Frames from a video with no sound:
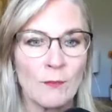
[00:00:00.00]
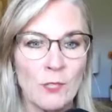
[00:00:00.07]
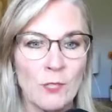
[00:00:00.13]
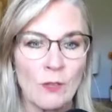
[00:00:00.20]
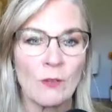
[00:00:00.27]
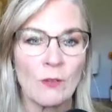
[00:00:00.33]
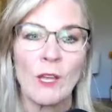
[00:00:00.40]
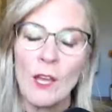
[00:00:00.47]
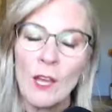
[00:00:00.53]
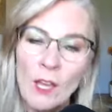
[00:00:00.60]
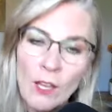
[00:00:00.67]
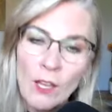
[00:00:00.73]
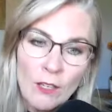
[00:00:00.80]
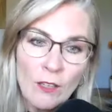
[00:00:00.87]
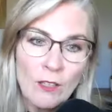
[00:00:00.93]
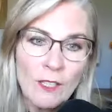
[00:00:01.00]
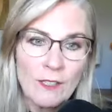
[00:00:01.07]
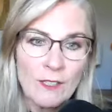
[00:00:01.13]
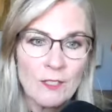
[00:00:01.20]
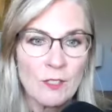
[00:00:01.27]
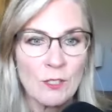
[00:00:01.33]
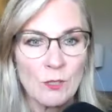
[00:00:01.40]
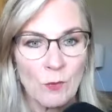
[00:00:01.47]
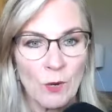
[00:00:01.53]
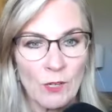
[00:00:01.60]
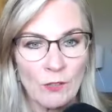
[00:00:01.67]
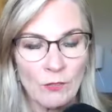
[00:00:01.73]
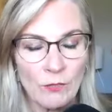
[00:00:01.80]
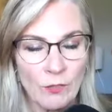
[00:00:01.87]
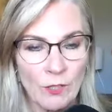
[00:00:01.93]
So good. This is
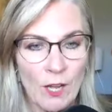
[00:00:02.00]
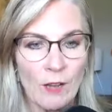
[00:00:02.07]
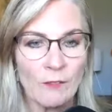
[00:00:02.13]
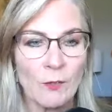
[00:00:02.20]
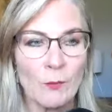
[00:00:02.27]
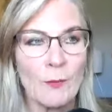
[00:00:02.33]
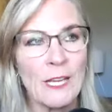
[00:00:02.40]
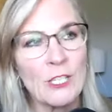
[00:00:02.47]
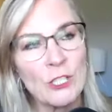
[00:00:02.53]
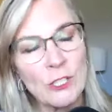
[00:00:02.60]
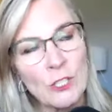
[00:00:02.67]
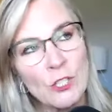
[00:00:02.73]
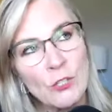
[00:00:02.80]
wonderful confirmation.